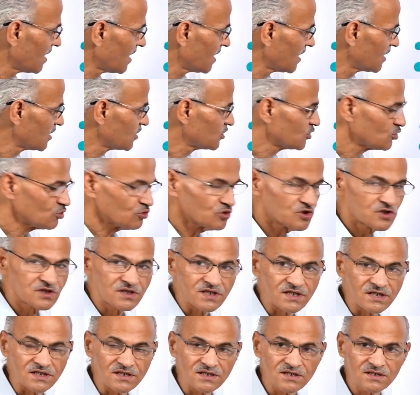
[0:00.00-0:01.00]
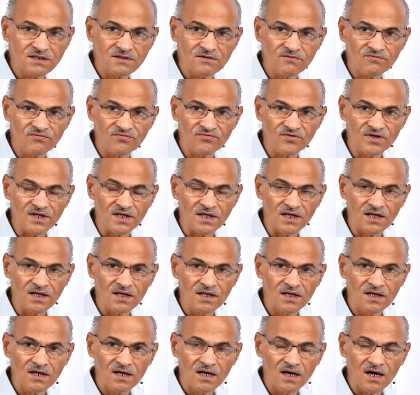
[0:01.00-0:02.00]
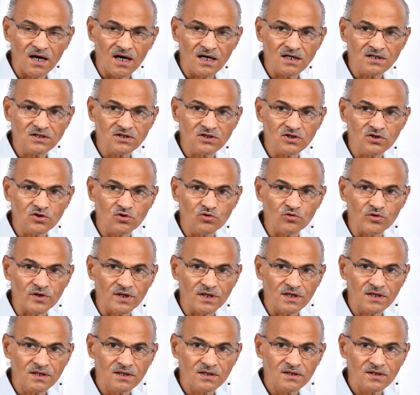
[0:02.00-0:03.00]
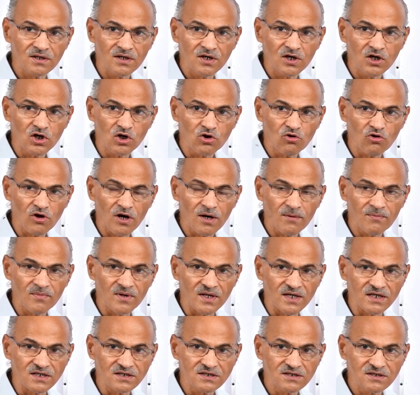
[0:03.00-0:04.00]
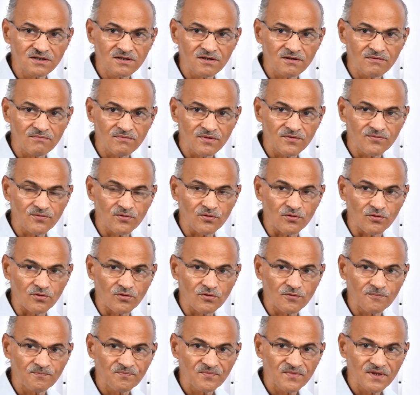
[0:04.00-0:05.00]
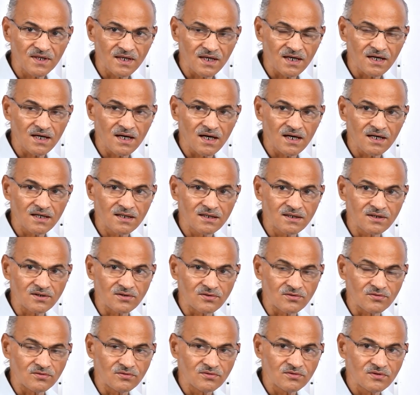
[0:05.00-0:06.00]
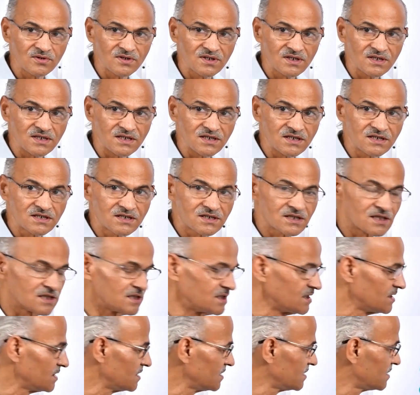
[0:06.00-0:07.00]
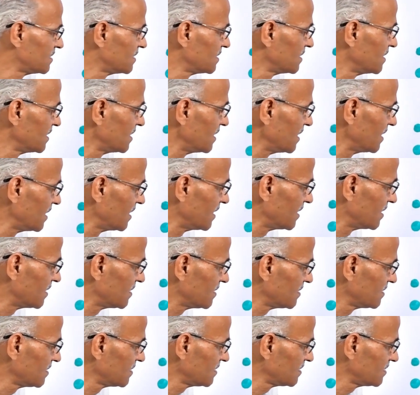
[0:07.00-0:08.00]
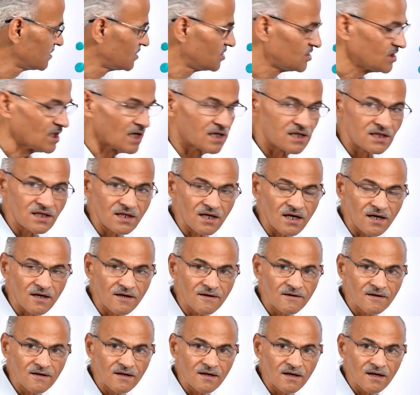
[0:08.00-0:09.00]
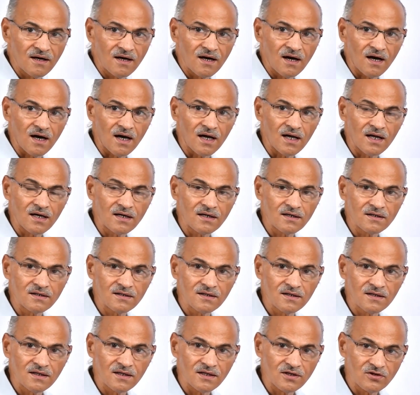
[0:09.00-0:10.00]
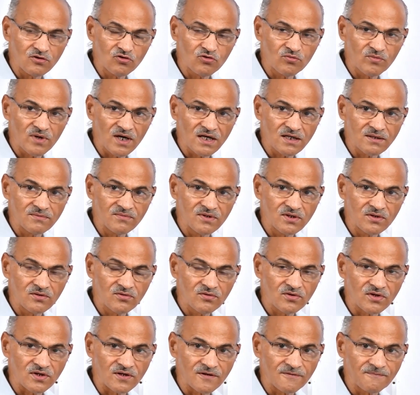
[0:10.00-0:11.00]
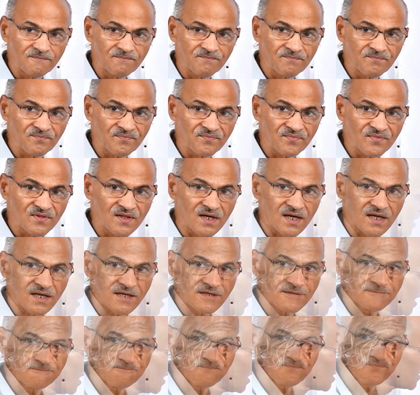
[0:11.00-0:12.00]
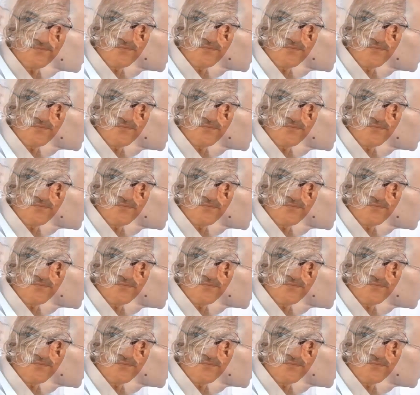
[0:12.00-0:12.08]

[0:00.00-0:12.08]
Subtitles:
also sense feel earthquake 12 days before, according to studies in China. And you might be knowing that